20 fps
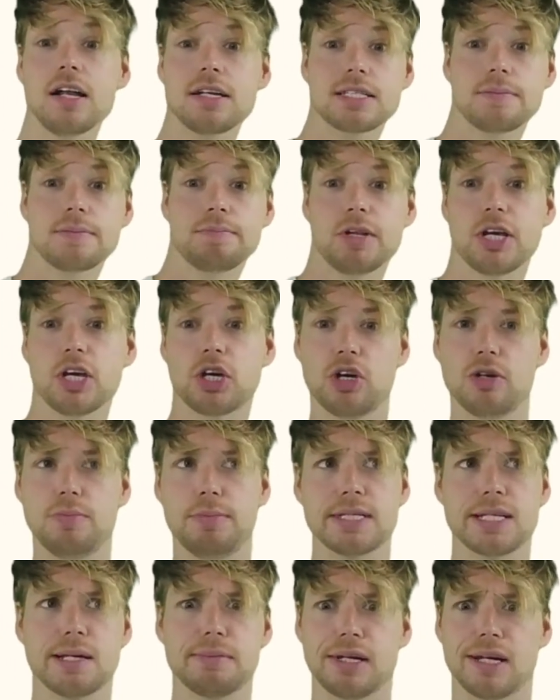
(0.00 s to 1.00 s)
It could be
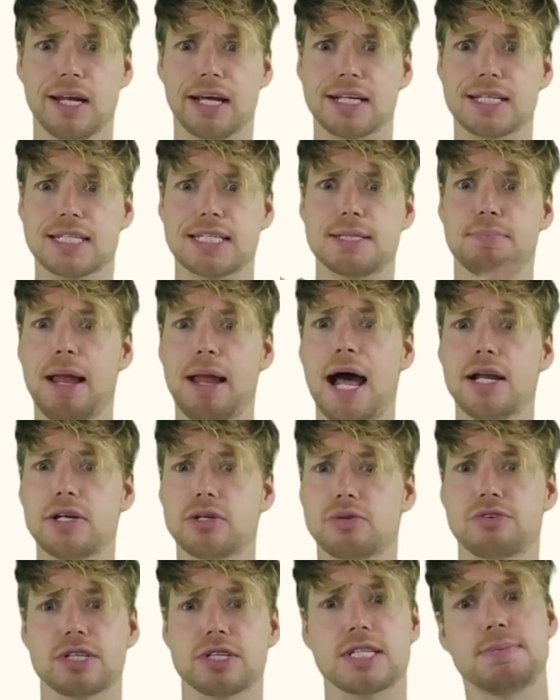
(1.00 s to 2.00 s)
something like a splat or a
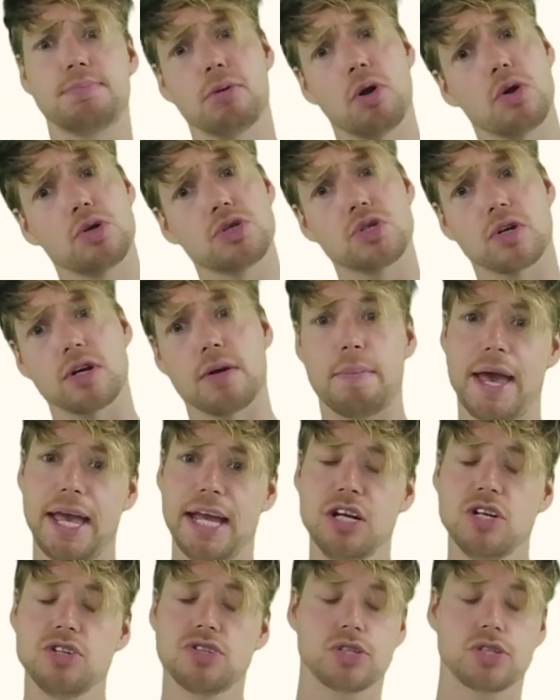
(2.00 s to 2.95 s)
splodge on a page.